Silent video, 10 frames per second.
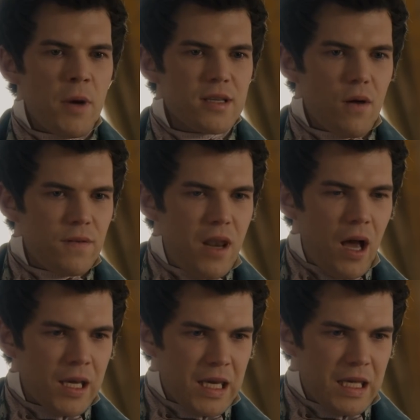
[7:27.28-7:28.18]
myself
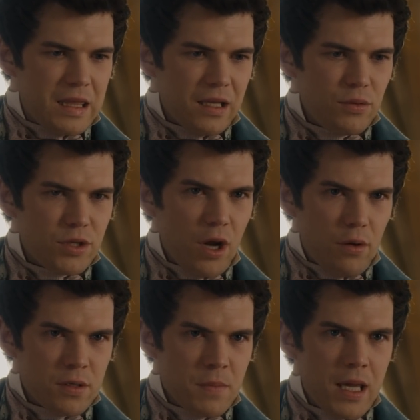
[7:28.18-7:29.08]
lucky that you
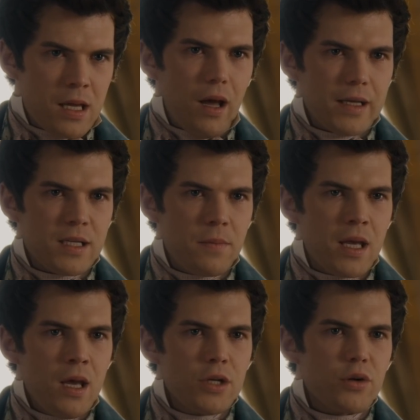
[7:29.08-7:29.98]
chose me, lied to me,
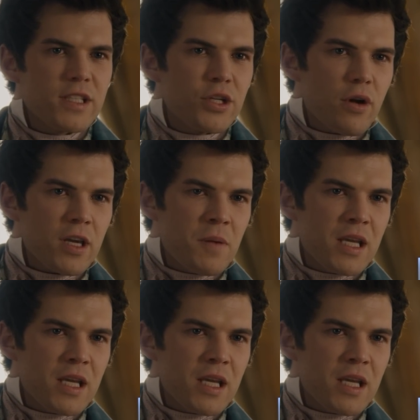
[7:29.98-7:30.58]
tried to trick me